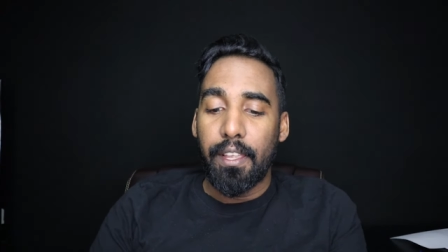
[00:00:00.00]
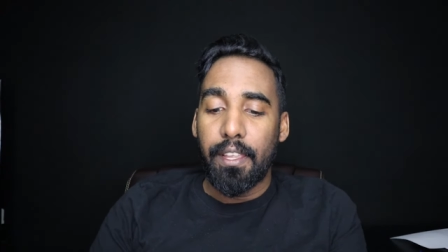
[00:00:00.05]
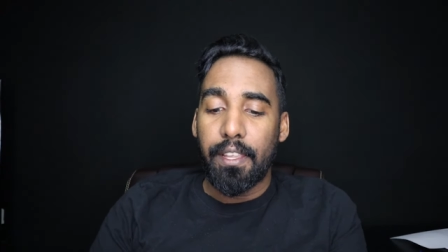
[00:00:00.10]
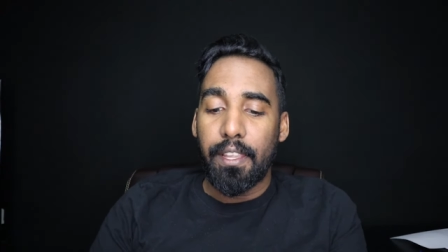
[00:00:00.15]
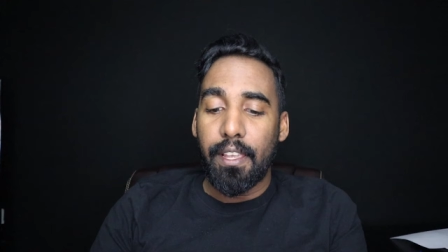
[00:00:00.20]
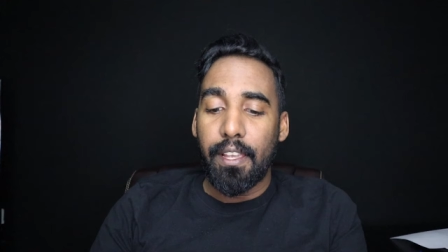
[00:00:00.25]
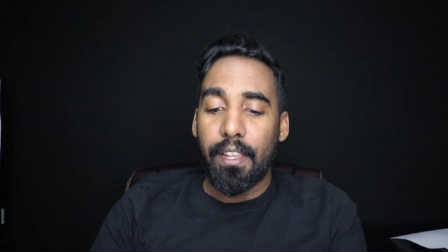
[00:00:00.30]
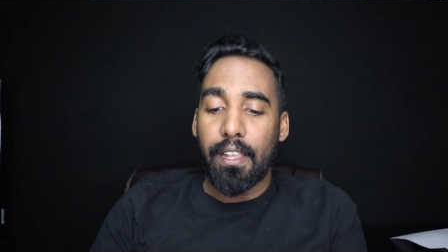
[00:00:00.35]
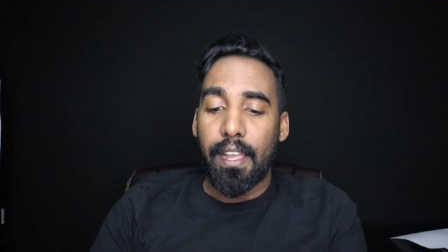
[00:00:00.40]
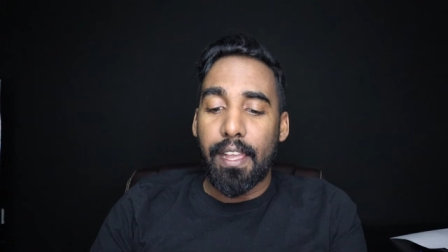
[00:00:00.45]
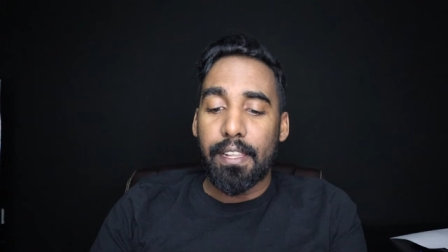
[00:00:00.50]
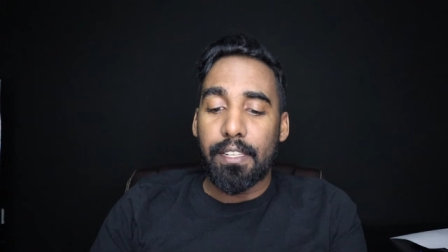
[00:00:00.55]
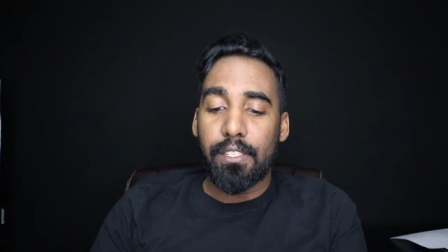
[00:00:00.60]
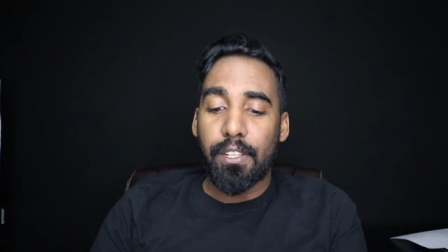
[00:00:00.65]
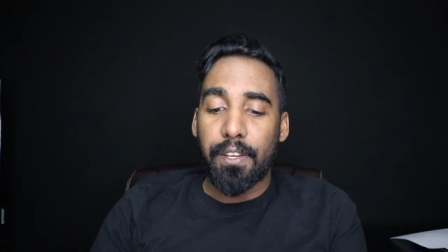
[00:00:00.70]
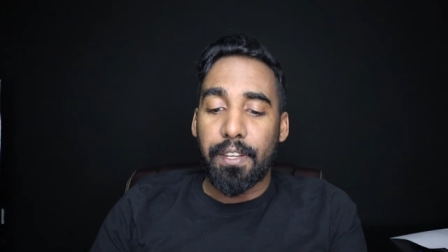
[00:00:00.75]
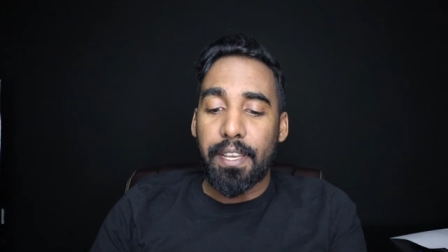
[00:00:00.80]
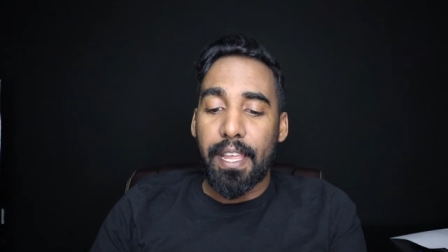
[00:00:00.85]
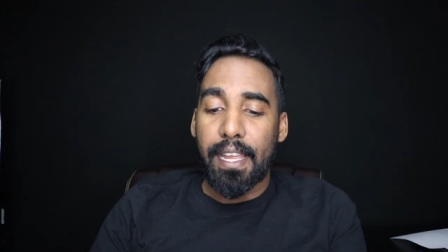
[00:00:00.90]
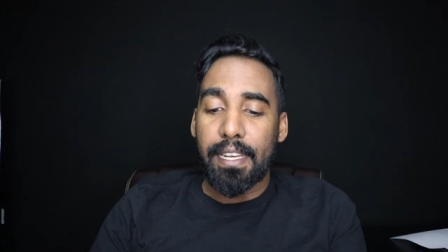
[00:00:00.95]
Yeah, guys.
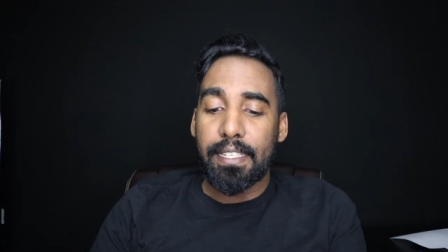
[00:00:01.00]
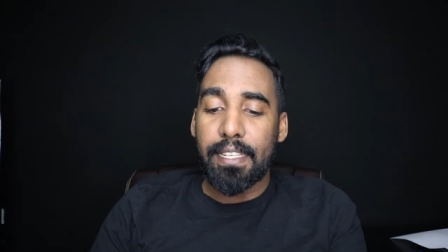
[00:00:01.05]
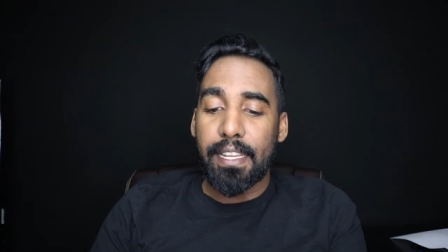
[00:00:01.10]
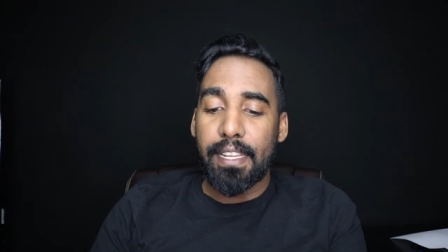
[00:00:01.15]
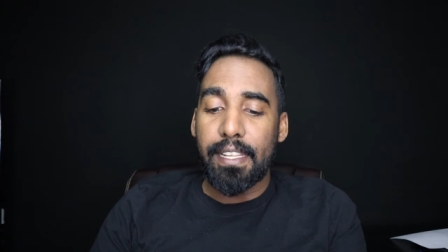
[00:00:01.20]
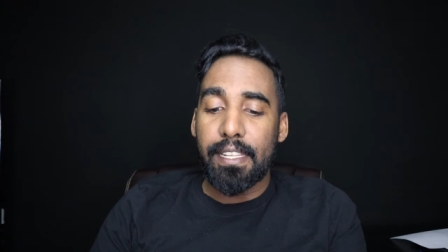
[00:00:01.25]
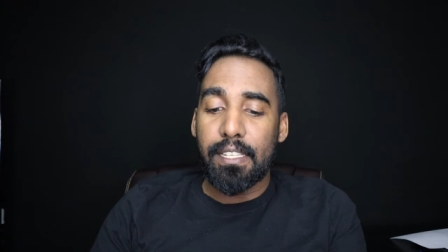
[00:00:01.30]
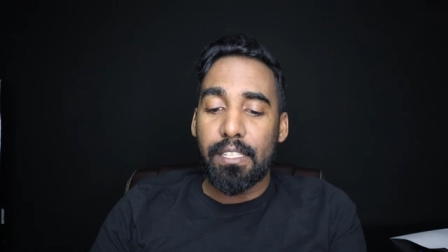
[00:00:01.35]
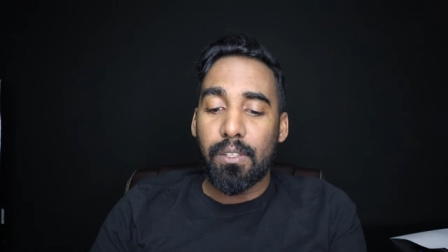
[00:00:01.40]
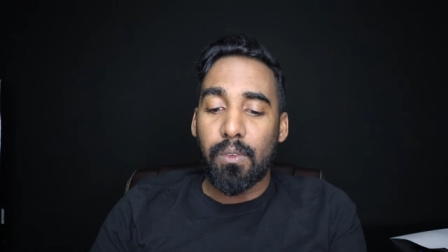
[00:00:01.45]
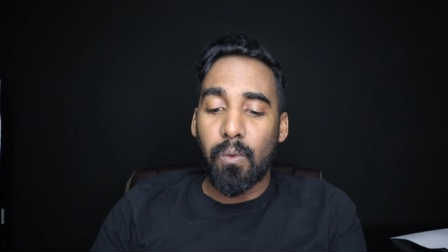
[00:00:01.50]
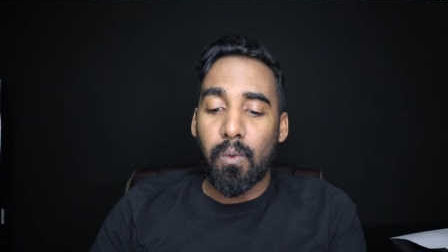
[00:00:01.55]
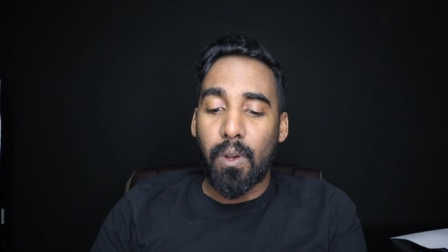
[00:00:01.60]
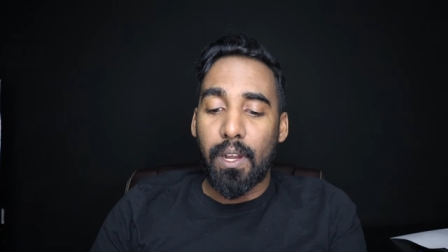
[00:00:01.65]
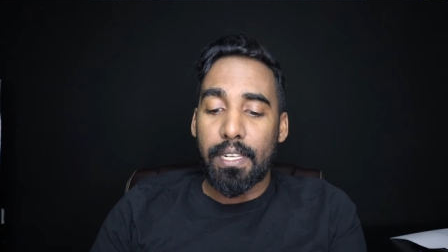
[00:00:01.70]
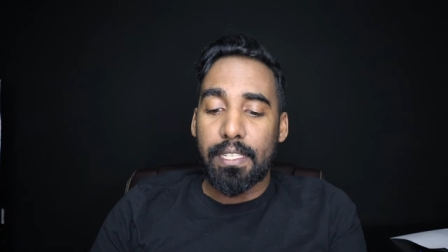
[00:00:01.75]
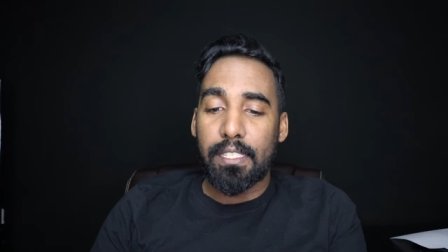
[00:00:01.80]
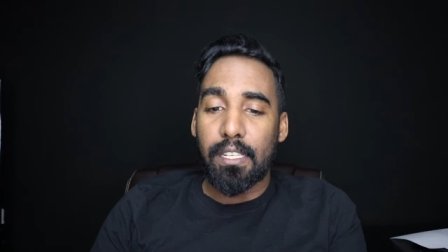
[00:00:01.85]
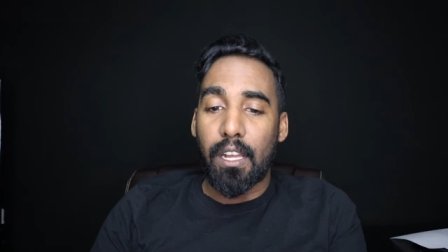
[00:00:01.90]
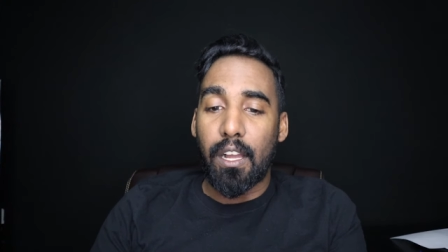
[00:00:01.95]
So that is
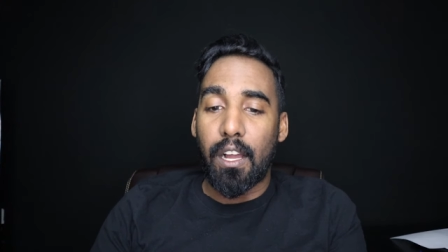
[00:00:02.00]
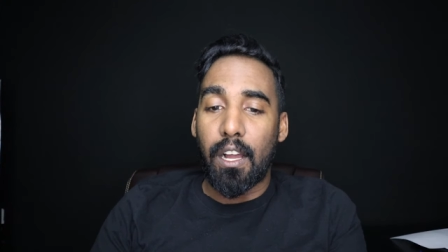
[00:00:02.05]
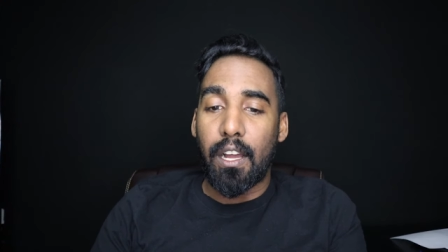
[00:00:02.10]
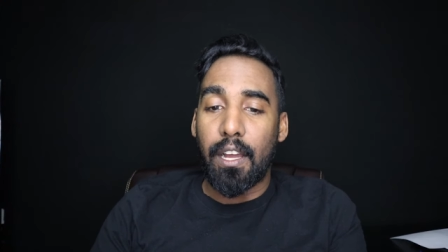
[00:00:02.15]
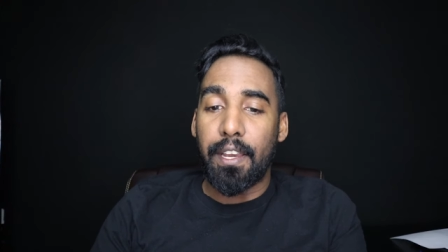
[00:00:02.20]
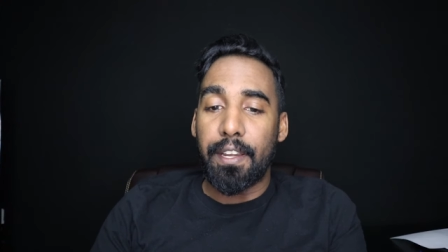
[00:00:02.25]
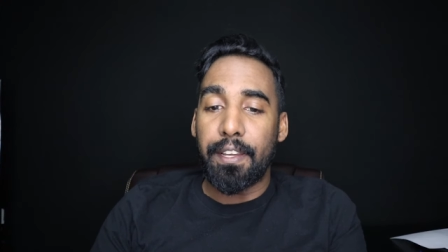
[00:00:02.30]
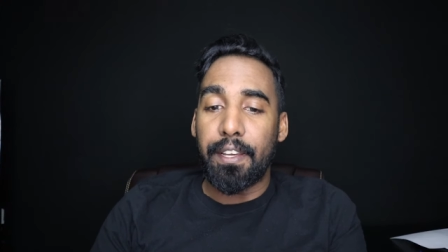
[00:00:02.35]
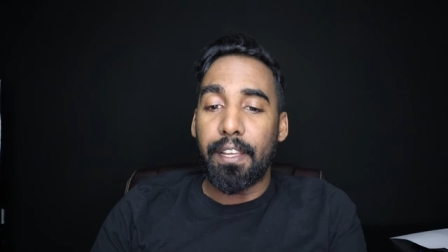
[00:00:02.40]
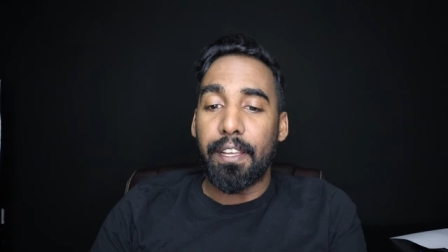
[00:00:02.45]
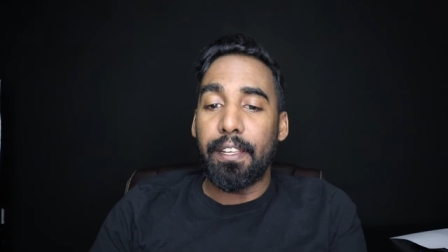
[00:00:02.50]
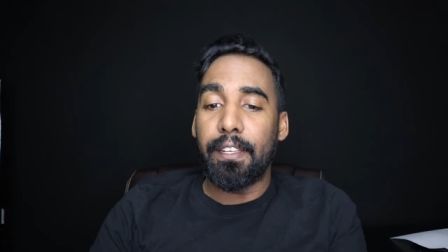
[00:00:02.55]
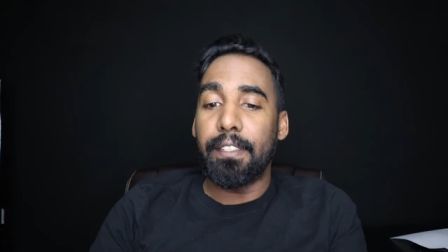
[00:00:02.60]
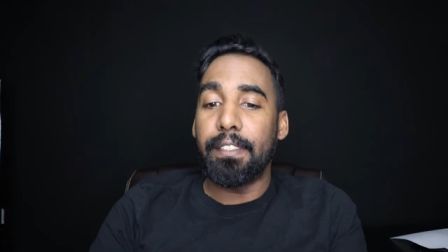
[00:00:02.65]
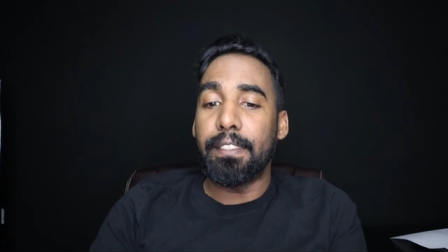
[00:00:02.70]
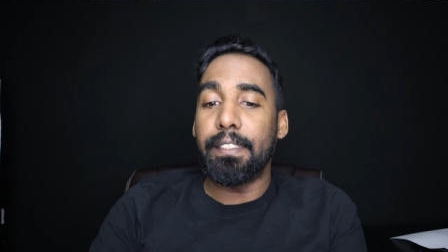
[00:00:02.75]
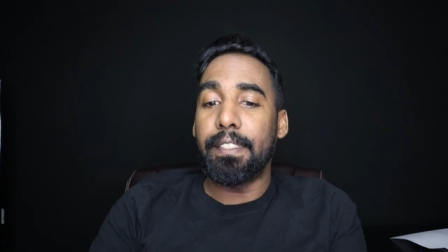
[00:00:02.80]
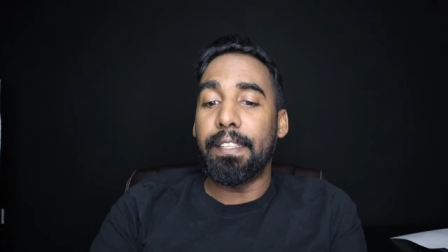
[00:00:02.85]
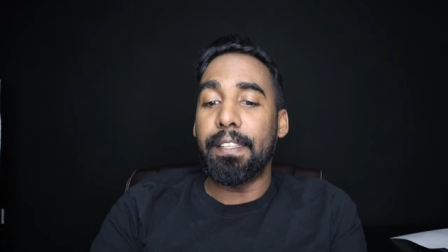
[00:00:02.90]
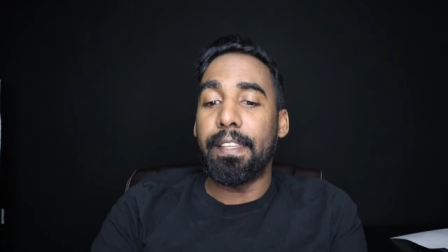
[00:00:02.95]
what's on
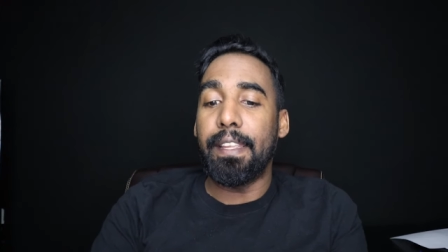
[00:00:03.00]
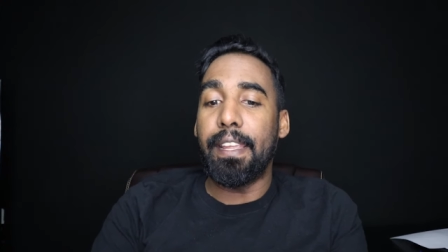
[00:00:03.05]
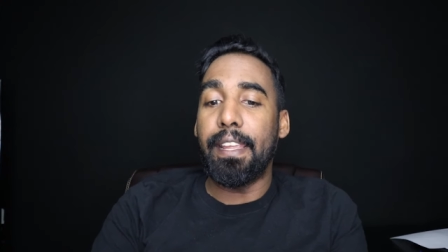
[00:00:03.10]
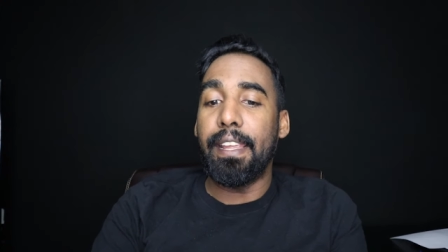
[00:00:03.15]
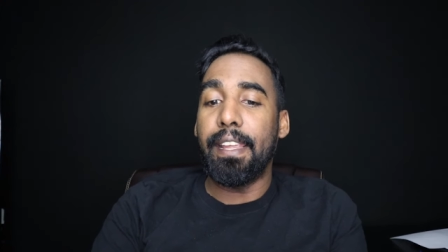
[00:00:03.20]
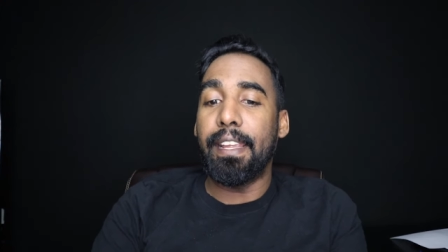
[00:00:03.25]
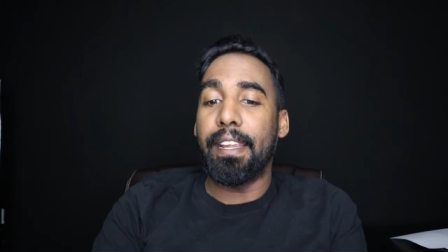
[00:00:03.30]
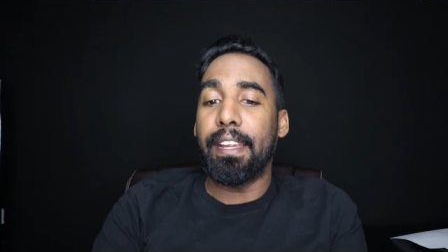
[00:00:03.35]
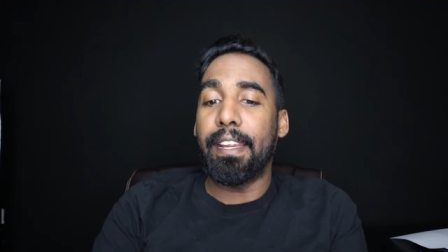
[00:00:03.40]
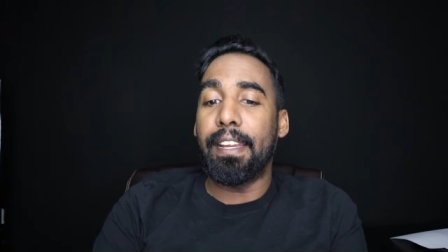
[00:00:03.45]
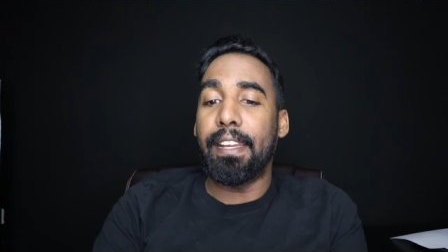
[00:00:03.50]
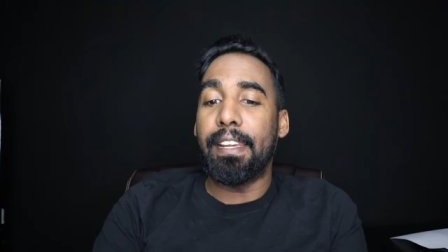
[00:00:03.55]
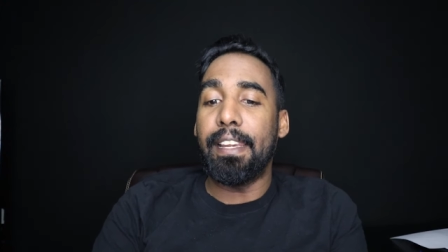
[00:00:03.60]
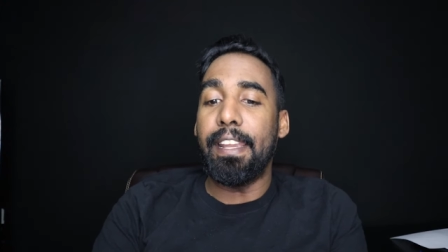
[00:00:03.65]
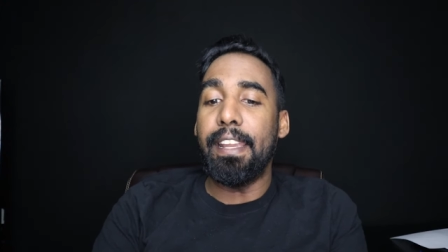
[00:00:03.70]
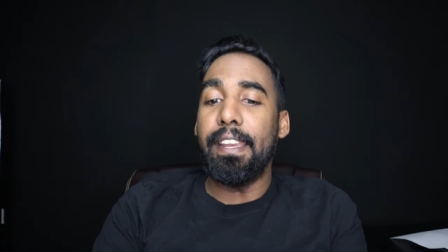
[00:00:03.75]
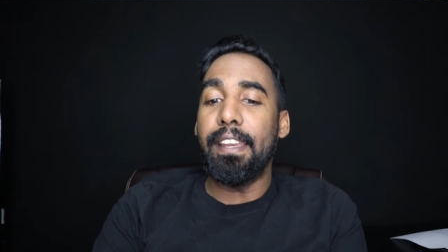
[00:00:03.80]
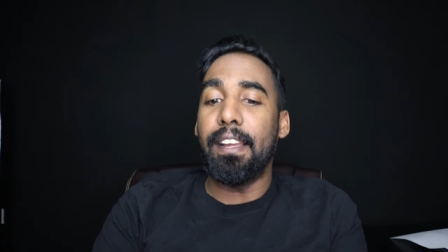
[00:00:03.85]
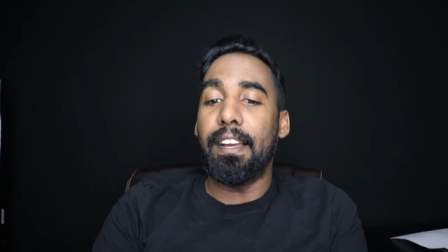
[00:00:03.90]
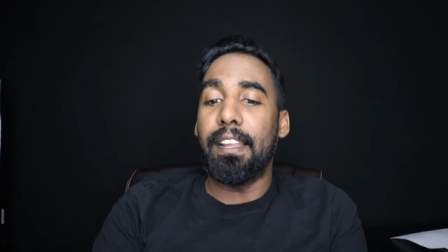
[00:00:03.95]
the
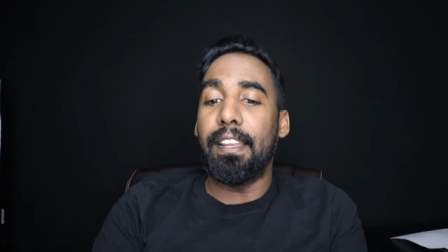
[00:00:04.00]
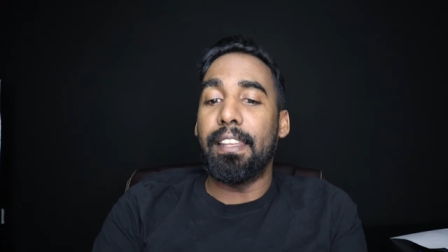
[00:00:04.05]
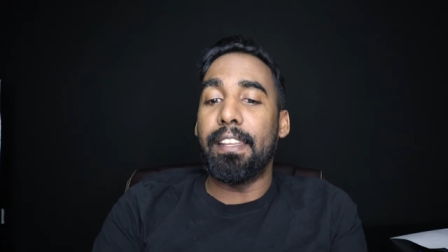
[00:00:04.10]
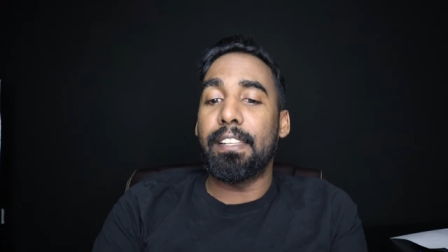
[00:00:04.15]
Gleaner.